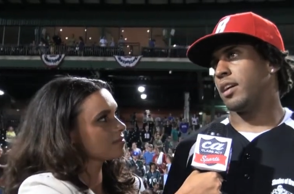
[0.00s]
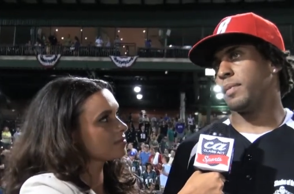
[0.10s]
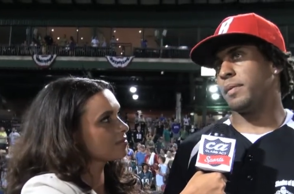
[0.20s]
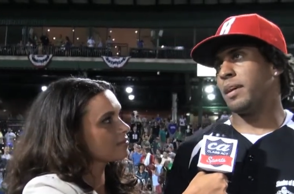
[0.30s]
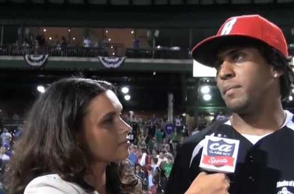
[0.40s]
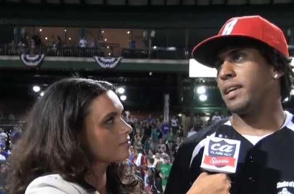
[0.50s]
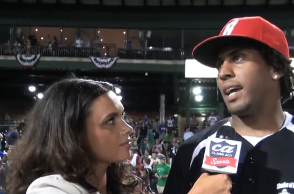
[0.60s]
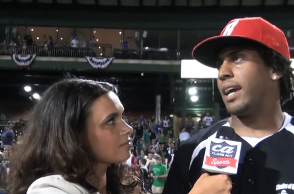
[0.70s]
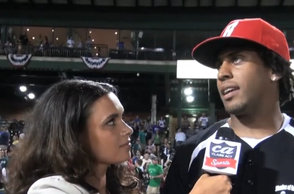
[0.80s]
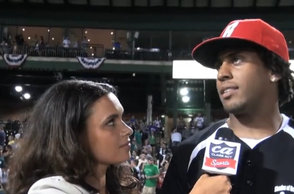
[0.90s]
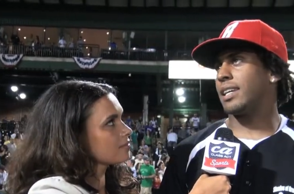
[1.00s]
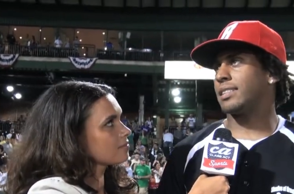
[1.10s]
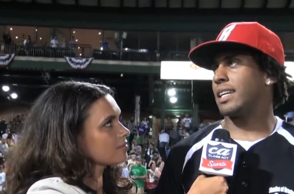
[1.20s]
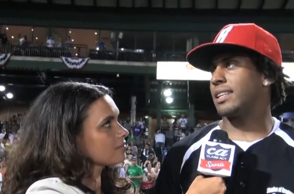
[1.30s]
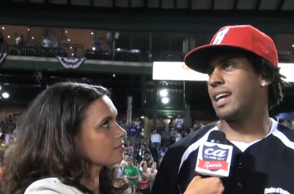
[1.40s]
Speaker 1: I mean, NBA and
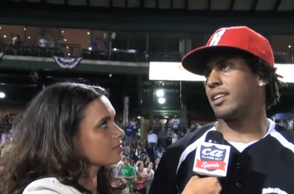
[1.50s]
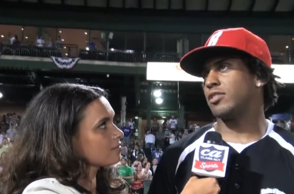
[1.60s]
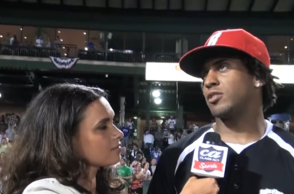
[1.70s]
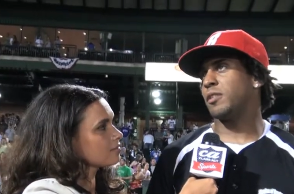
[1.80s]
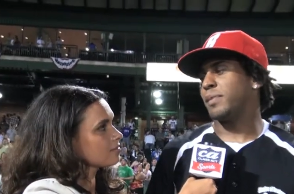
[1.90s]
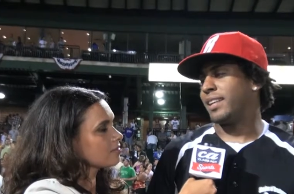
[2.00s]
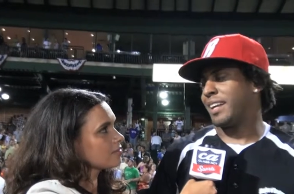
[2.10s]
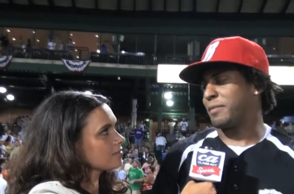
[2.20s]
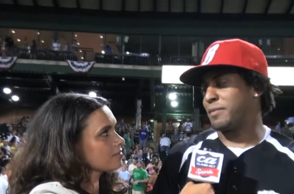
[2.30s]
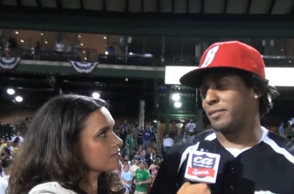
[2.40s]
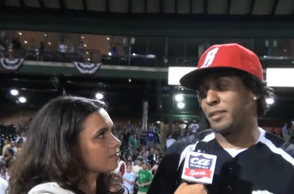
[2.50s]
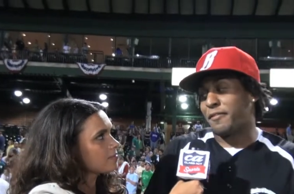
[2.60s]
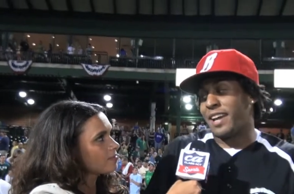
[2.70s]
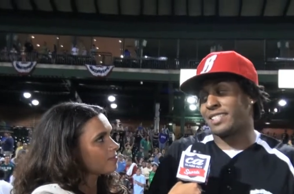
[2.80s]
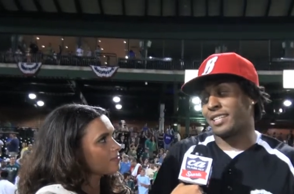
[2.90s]
things like that. There's going to be a lot of the
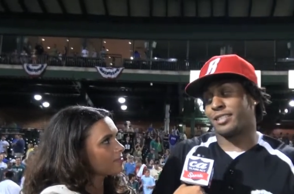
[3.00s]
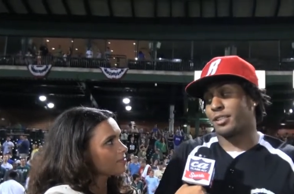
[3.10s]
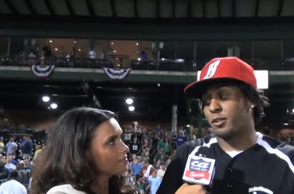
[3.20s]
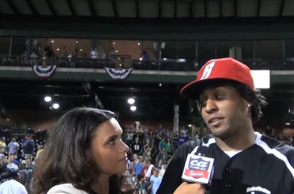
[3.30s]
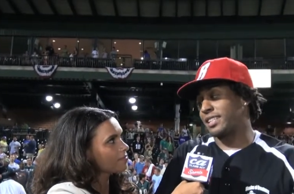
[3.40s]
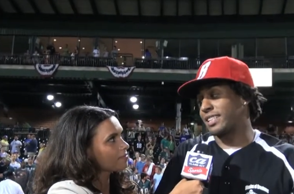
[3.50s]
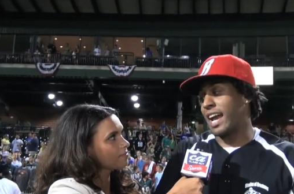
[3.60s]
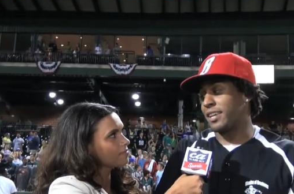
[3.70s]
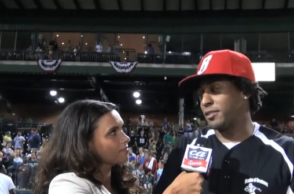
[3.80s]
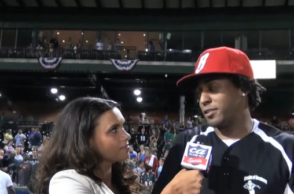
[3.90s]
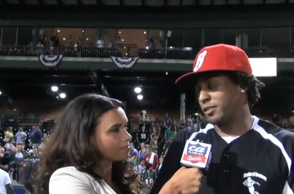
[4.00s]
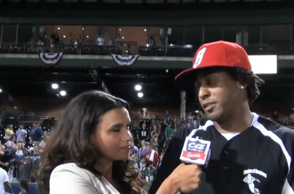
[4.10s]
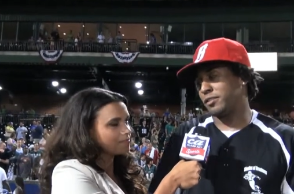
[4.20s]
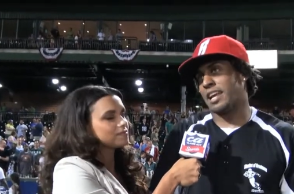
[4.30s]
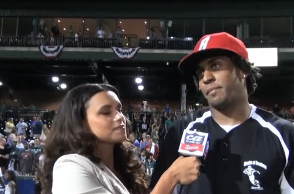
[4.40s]
fans that just going to dislike you, you
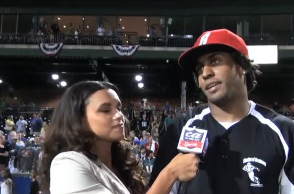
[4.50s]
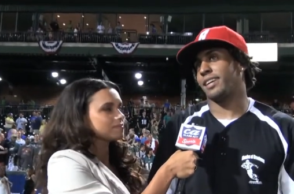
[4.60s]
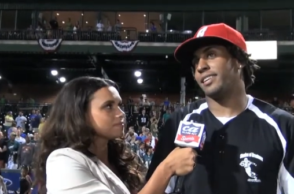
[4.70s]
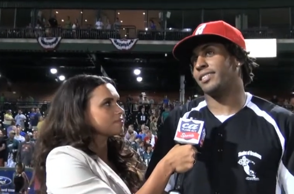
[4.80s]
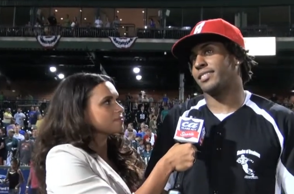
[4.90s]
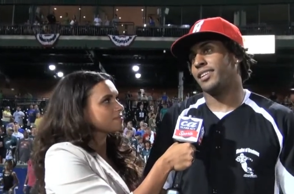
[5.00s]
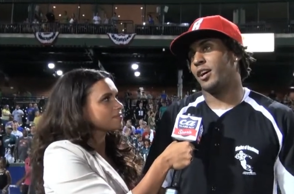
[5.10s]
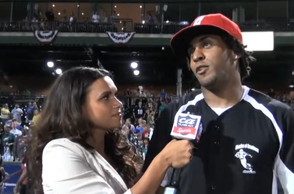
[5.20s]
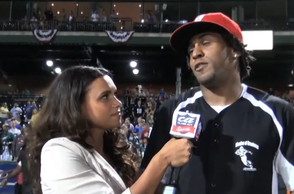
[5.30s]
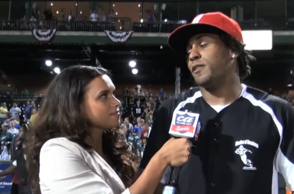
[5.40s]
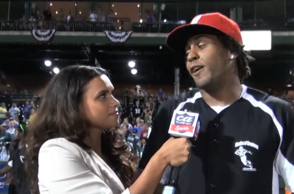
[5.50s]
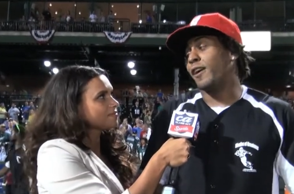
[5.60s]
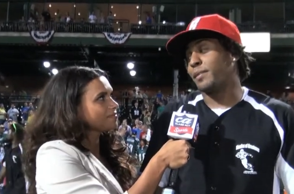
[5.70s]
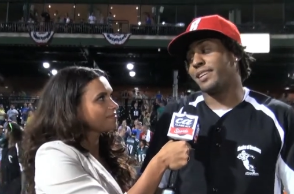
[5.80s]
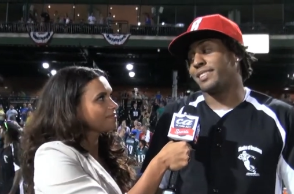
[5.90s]
know, not because of who you
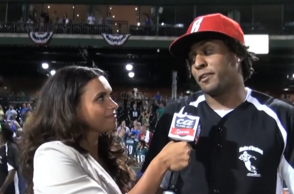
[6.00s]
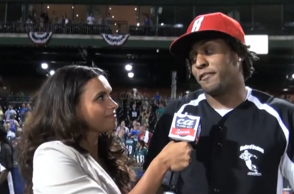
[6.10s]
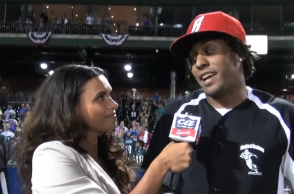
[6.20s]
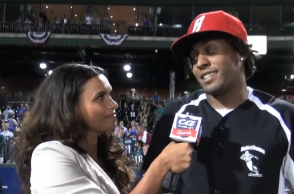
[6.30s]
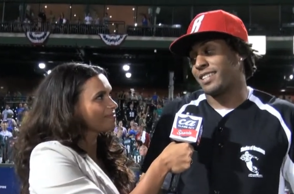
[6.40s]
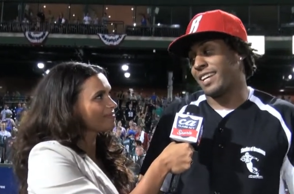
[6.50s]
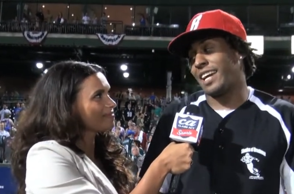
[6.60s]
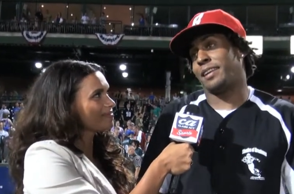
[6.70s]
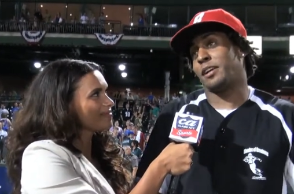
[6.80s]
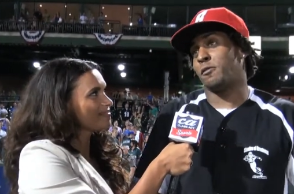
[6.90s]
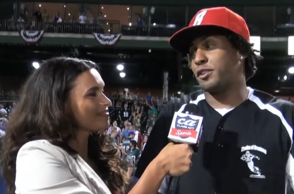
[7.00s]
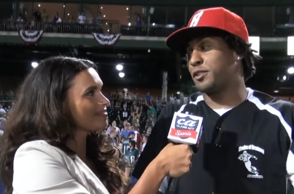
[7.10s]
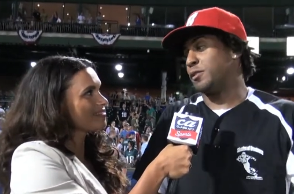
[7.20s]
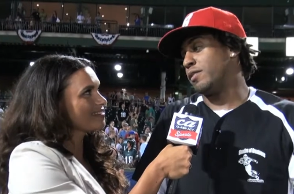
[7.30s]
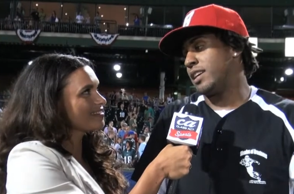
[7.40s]
are, because they're fans of the game. They don't want
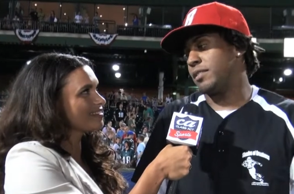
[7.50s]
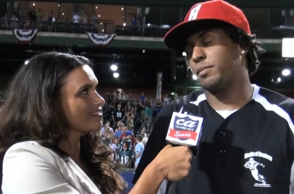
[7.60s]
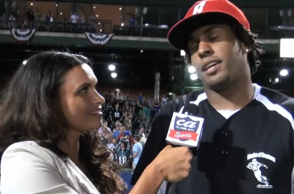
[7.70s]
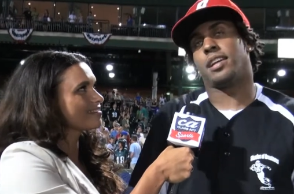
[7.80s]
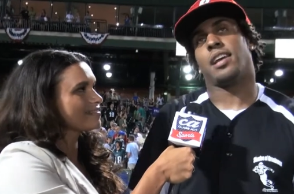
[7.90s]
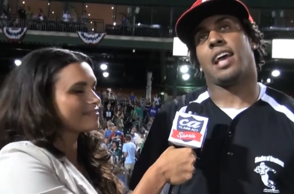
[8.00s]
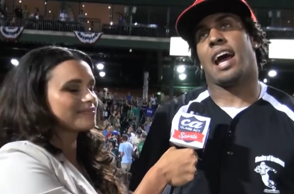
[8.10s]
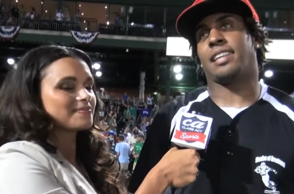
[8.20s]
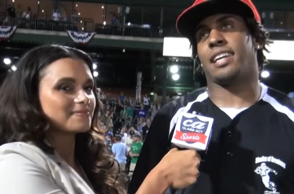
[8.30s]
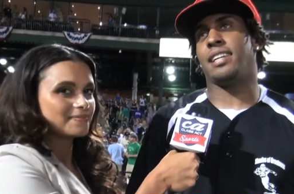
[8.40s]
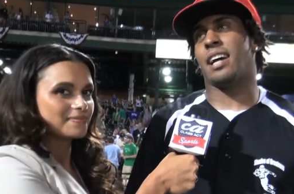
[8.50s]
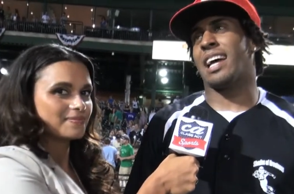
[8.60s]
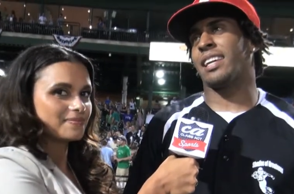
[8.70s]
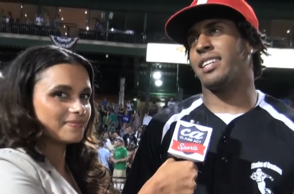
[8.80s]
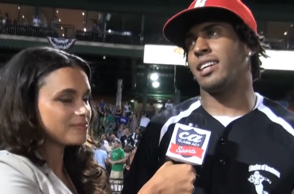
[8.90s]
you to win. But I think he,
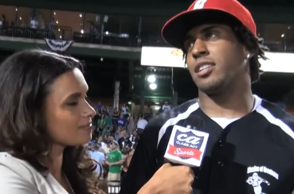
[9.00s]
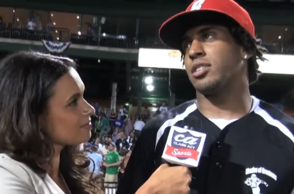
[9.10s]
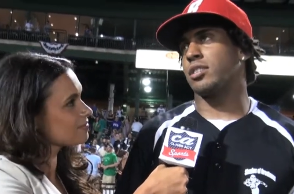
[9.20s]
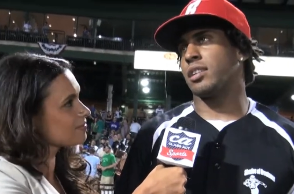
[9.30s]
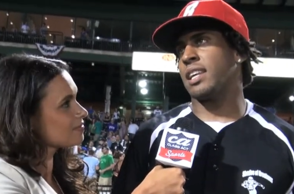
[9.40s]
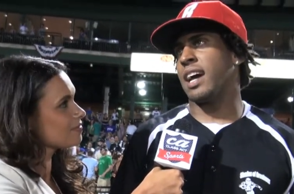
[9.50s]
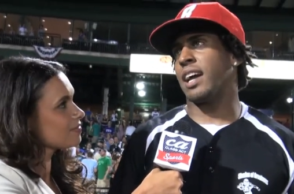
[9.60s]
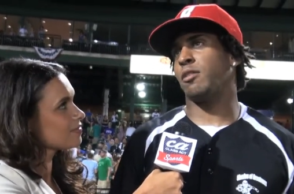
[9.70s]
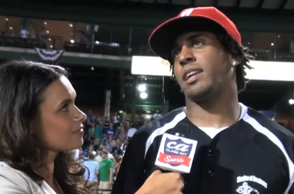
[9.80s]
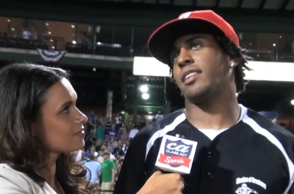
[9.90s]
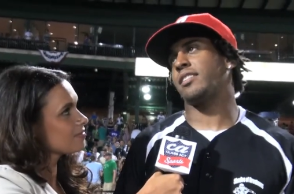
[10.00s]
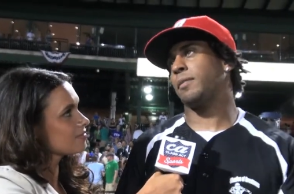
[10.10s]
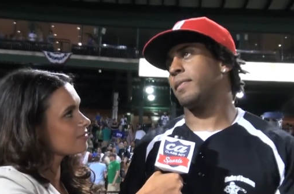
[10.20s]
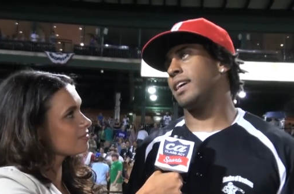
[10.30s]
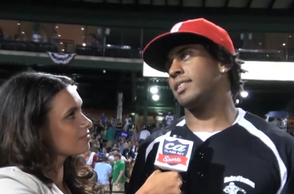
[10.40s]
I think he understood that. He went out there
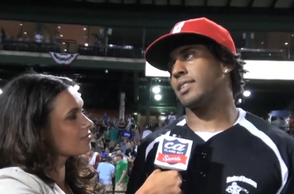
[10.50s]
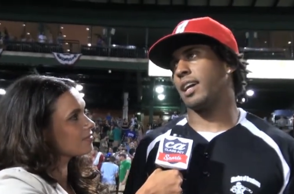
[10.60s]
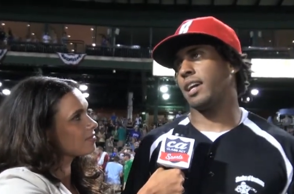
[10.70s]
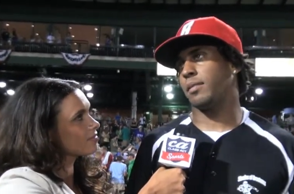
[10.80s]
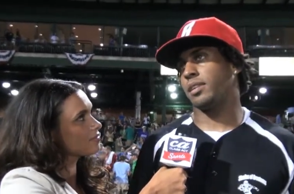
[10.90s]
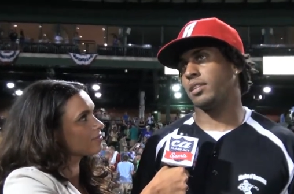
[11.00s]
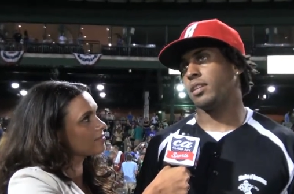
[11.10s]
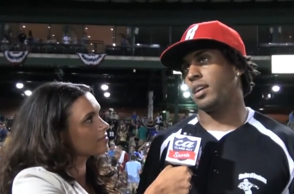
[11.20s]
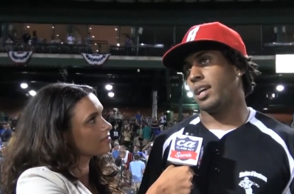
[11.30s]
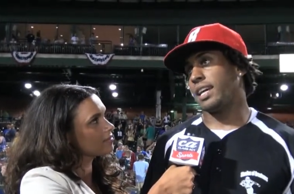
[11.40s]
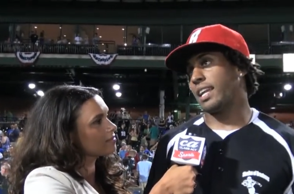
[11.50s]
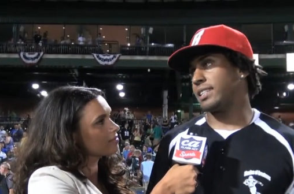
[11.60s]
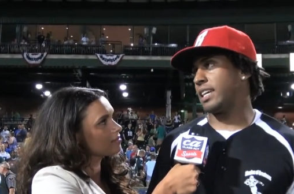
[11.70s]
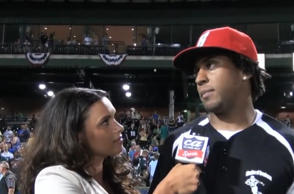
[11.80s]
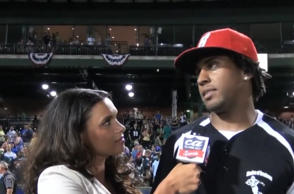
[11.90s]
and played this game, and he got a
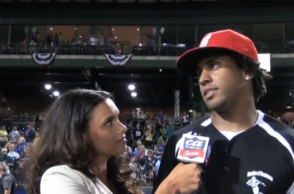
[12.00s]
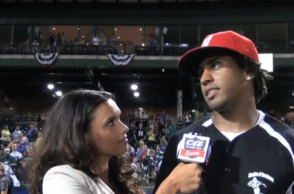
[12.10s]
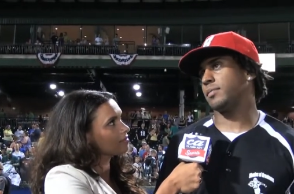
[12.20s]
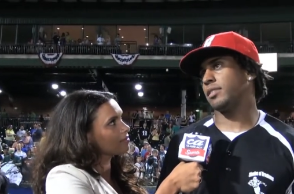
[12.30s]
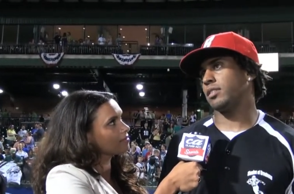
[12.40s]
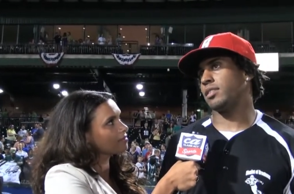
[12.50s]
championship. You know,